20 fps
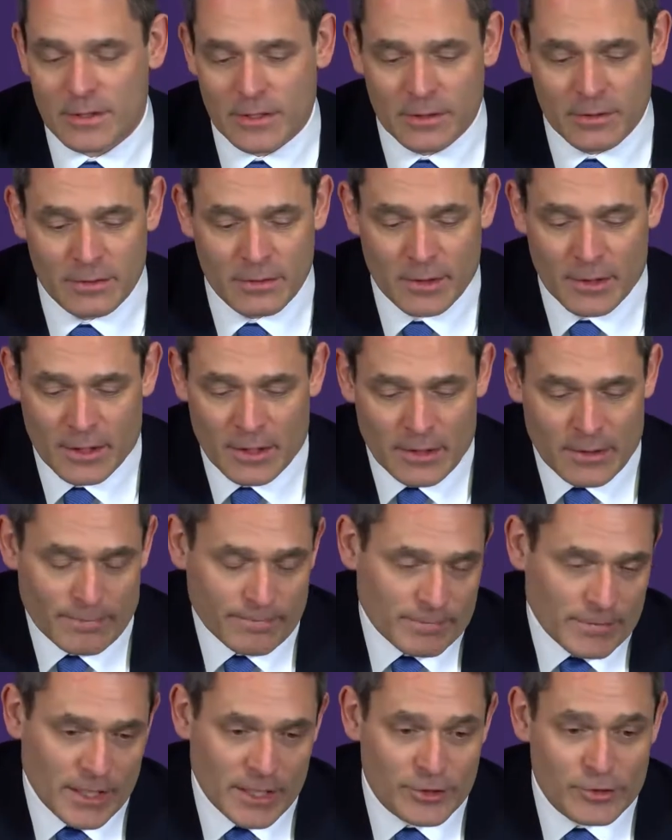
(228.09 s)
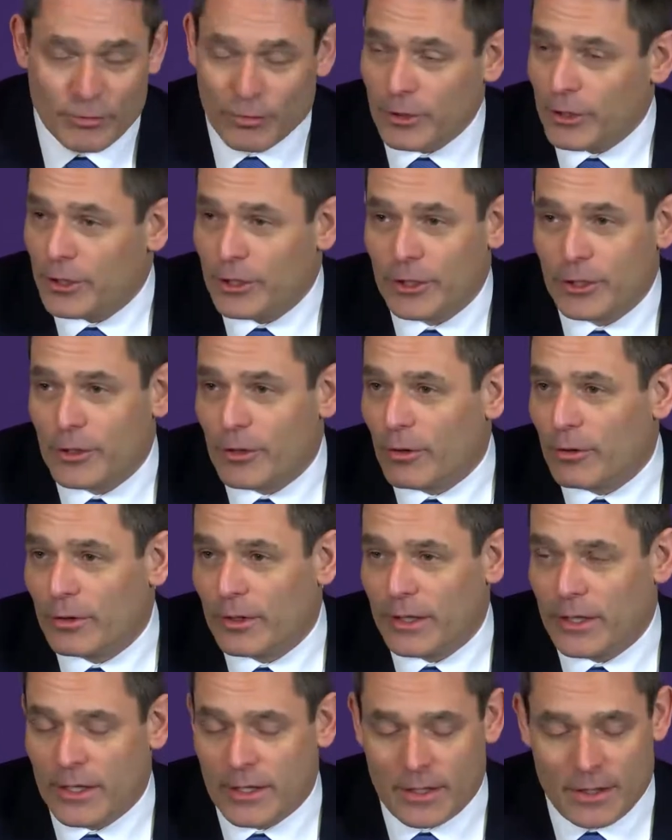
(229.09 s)
And he's a really good
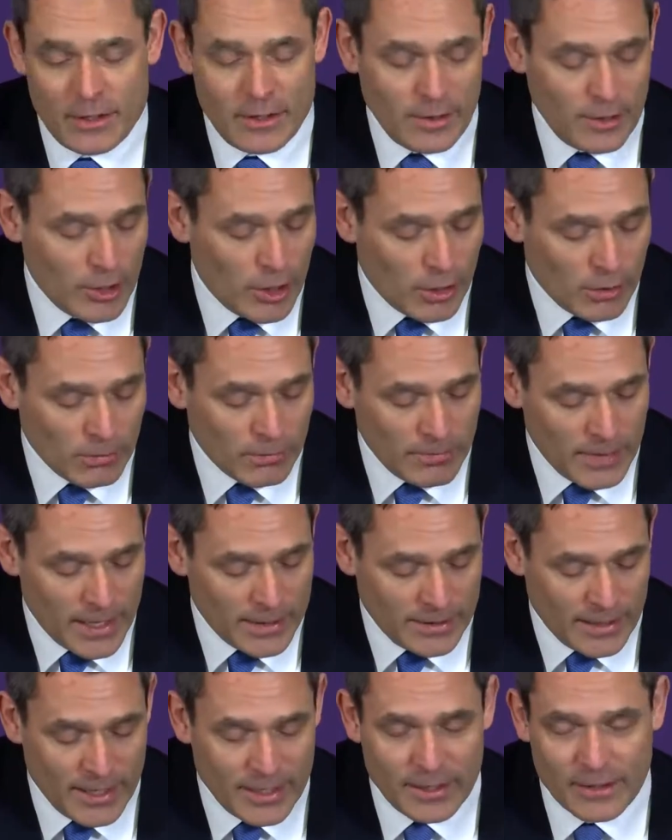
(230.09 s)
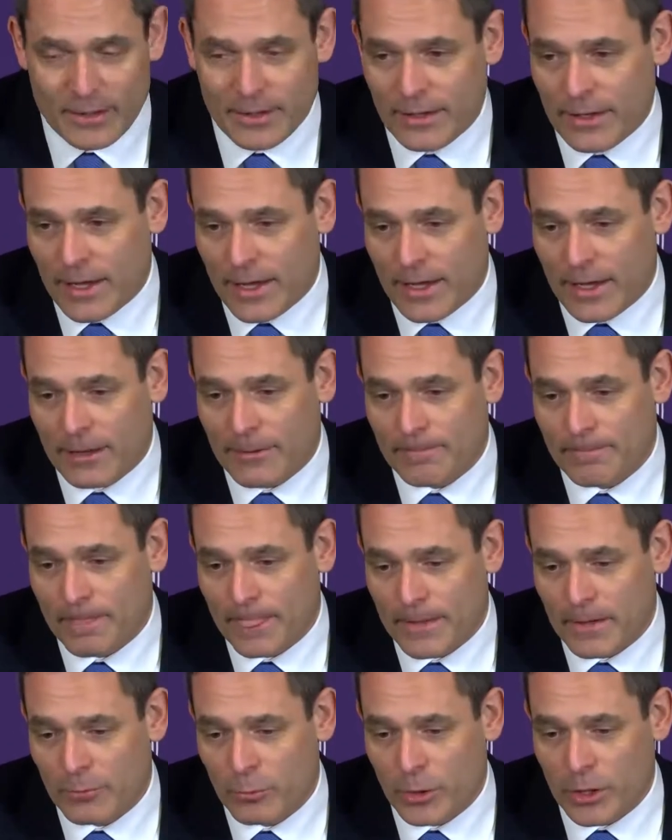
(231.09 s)
goalie. And, you know, at the end of the day,
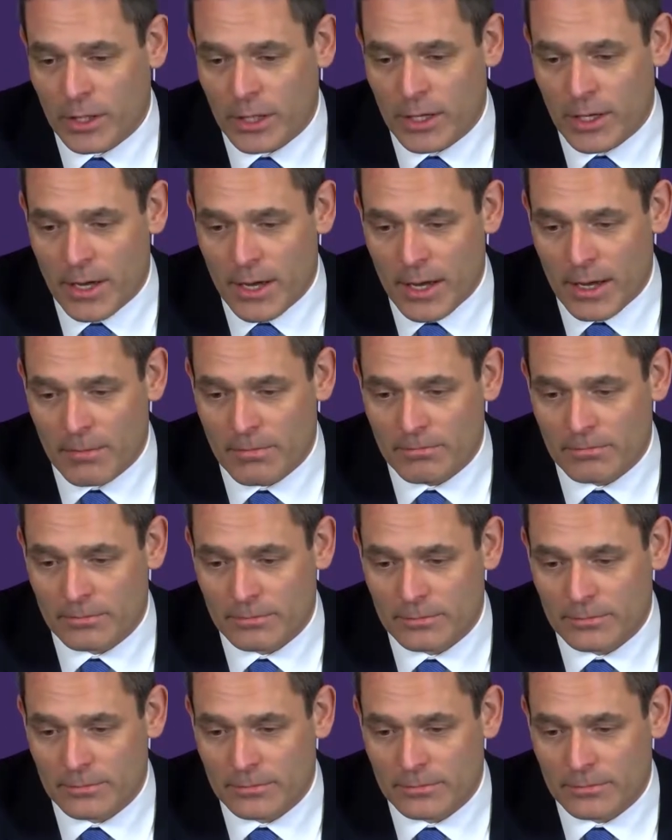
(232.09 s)
we, you know,